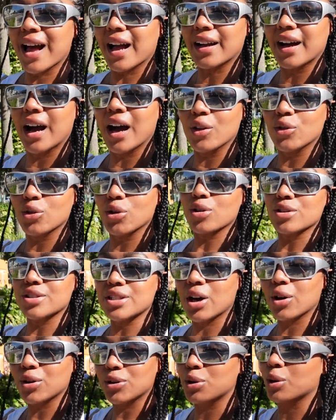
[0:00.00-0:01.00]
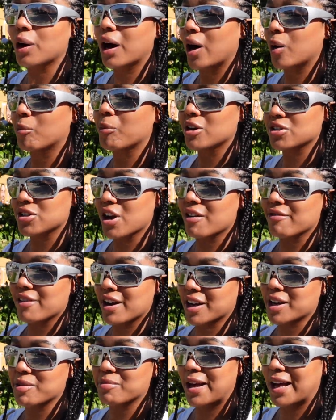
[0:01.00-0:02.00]
I cannot tell you how much I
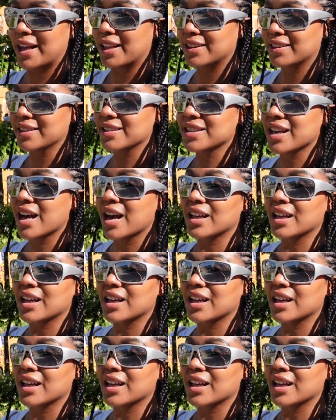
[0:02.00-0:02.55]
recommend,